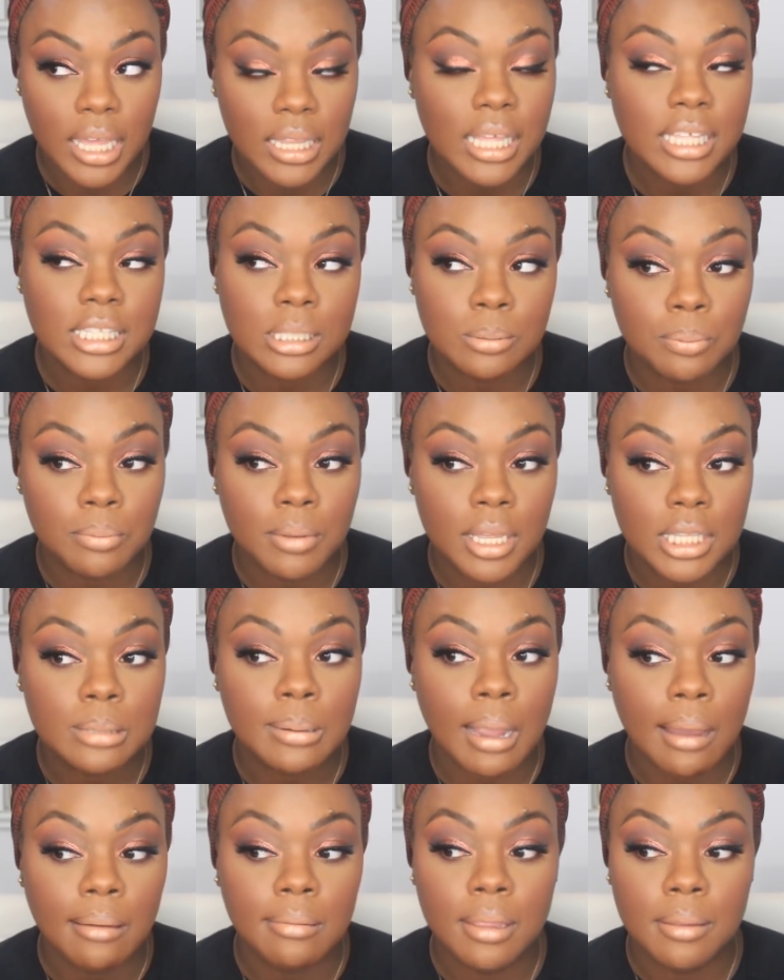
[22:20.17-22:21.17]
It's
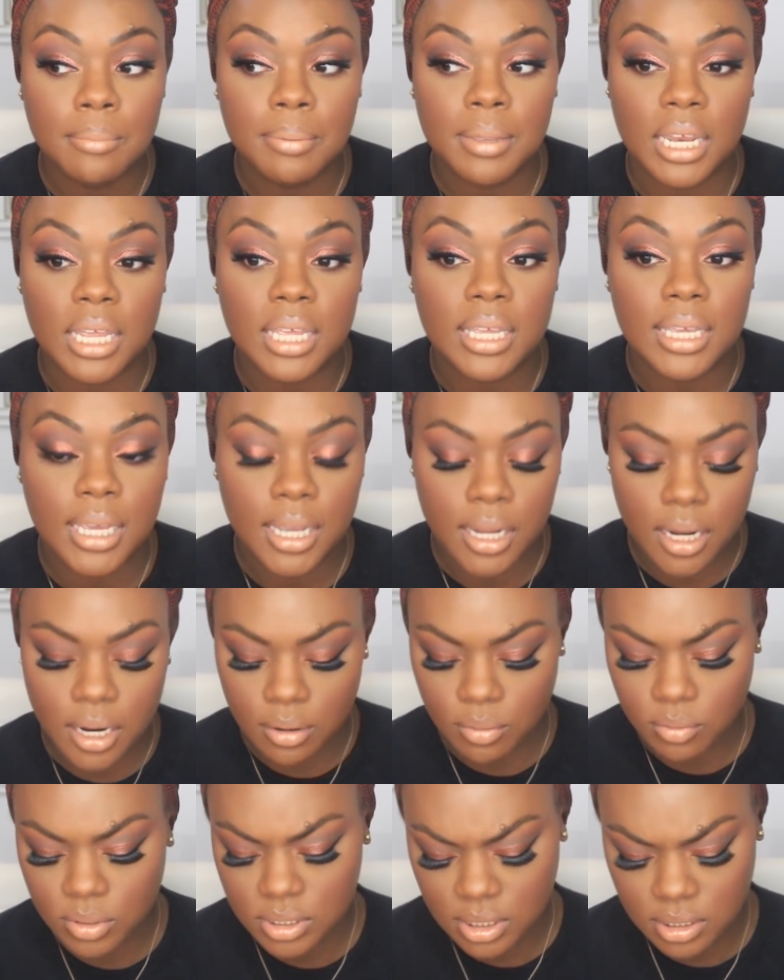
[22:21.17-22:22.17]
probably been a
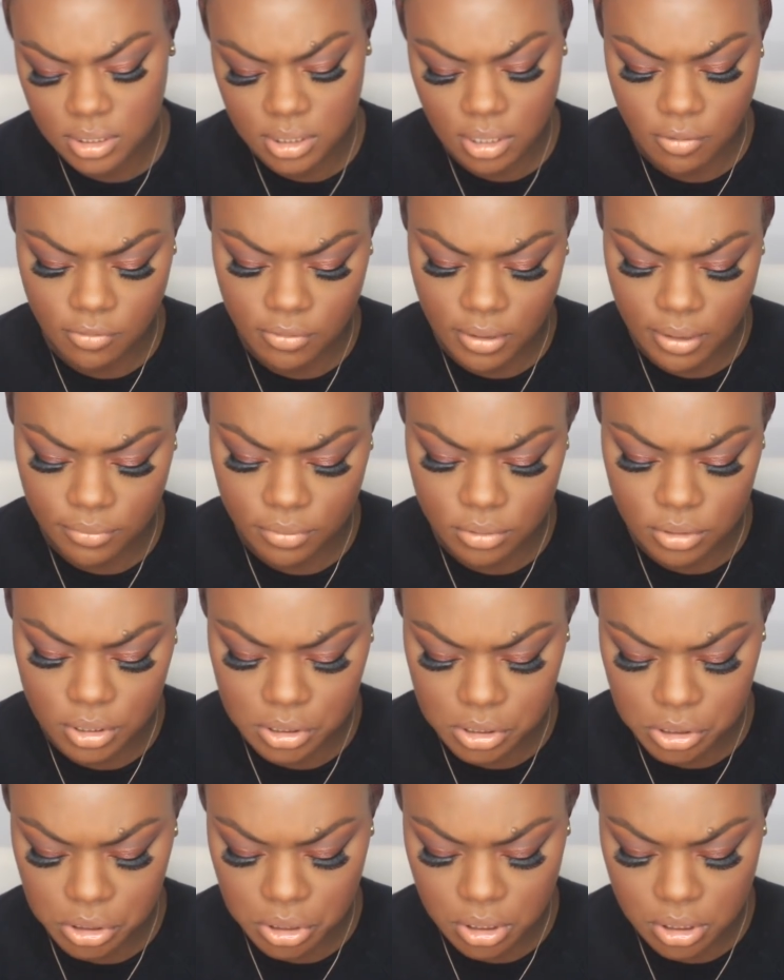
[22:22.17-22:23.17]
year. What's the shelf life on
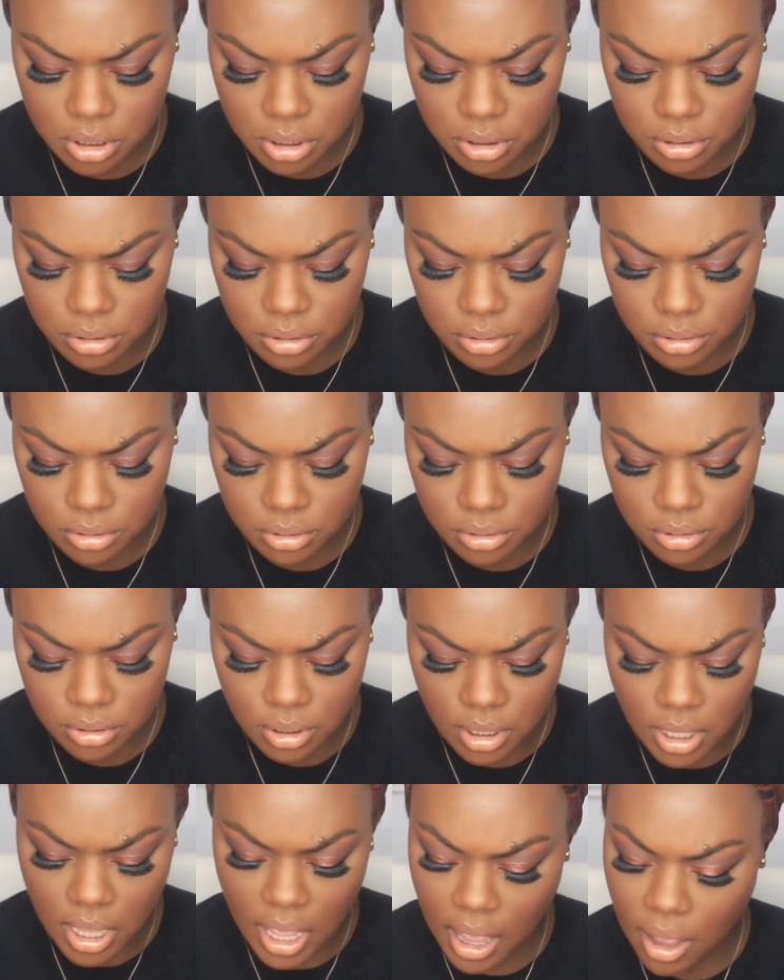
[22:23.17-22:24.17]
this sucker?
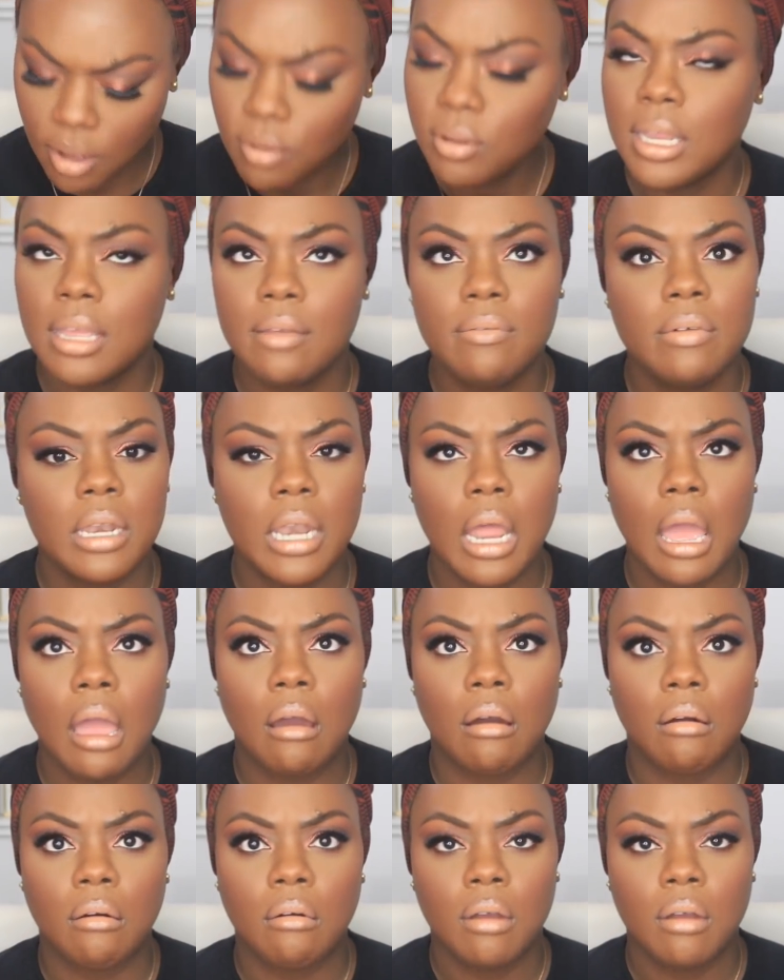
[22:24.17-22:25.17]
I don't even know.